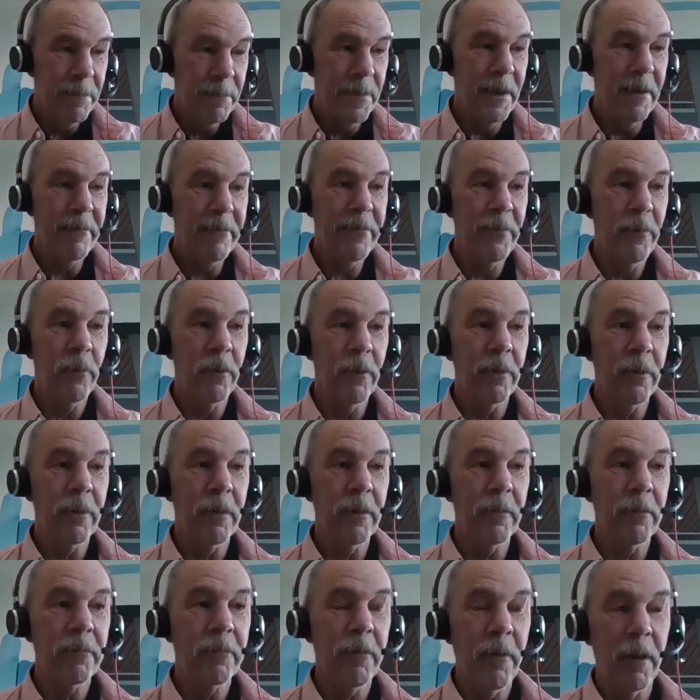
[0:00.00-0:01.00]
If
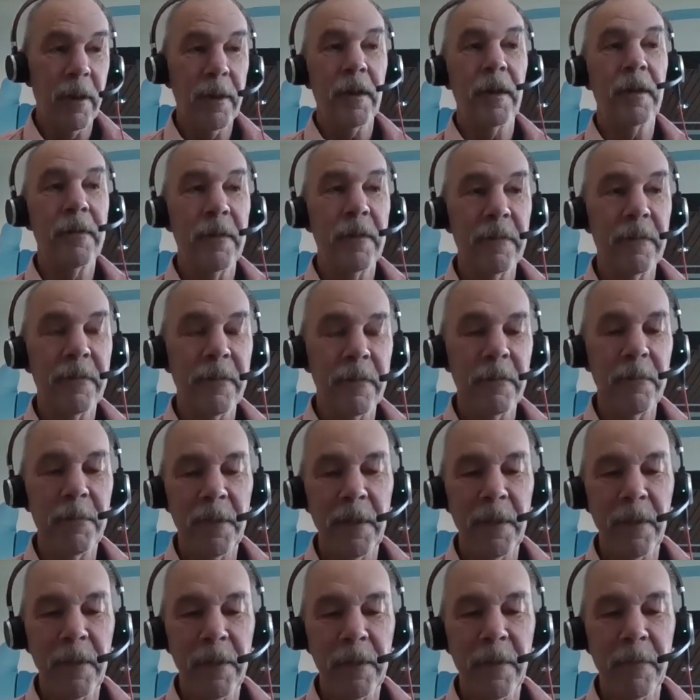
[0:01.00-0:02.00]
your product isn't
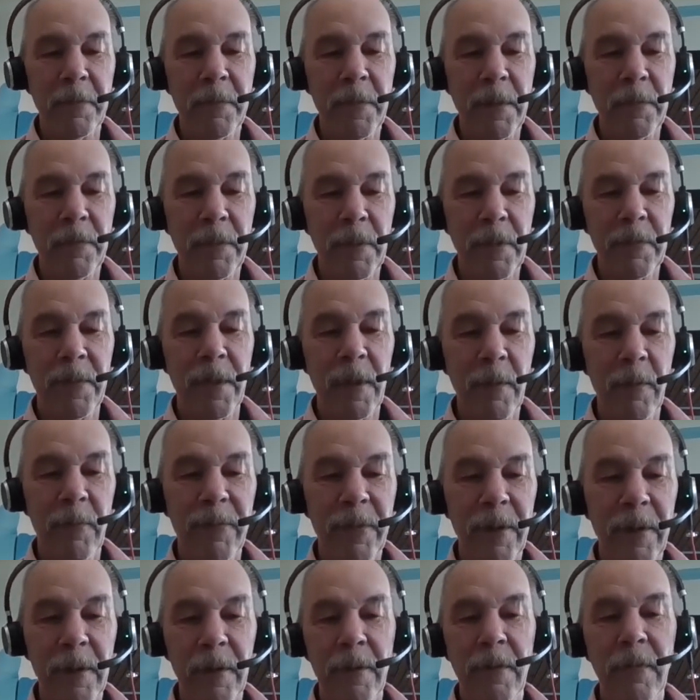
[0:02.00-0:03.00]
appealing to people, if they don't
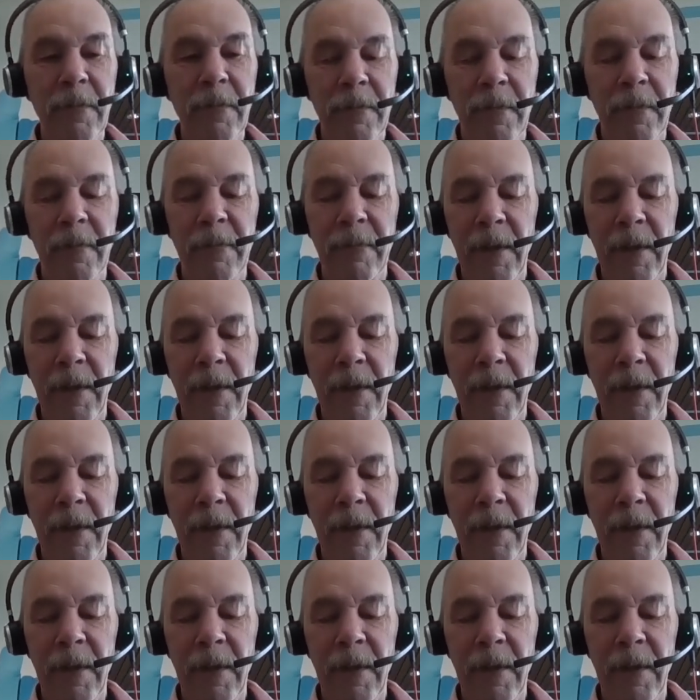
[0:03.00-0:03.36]
find a use and